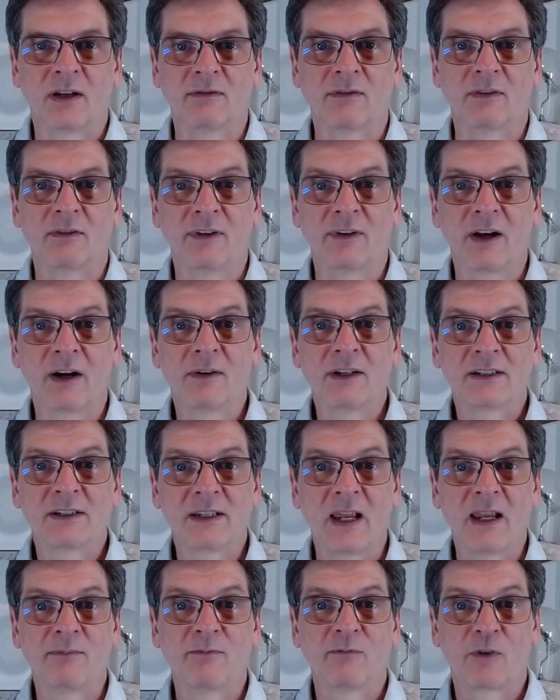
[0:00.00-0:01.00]
of the very
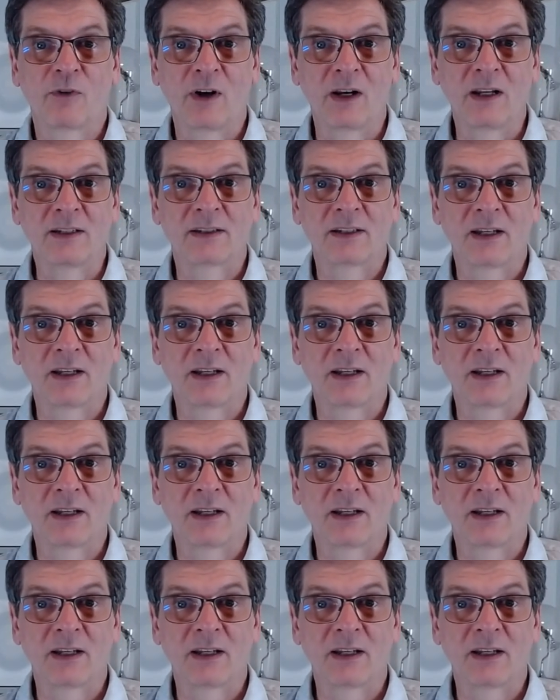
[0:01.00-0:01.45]
same phrase